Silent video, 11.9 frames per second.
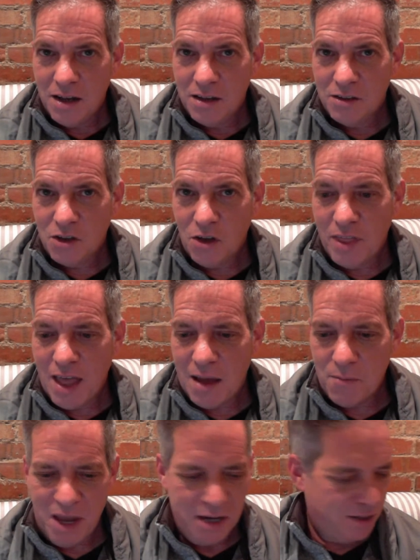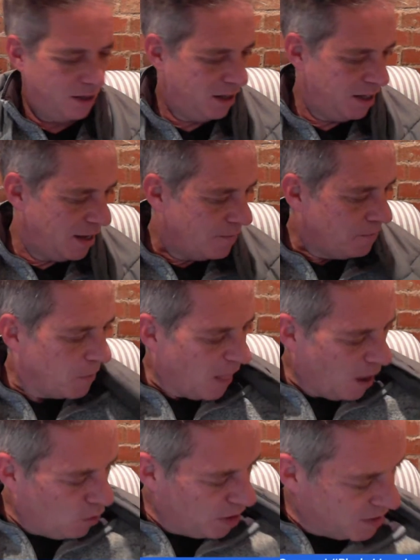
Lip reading: so that basically, I want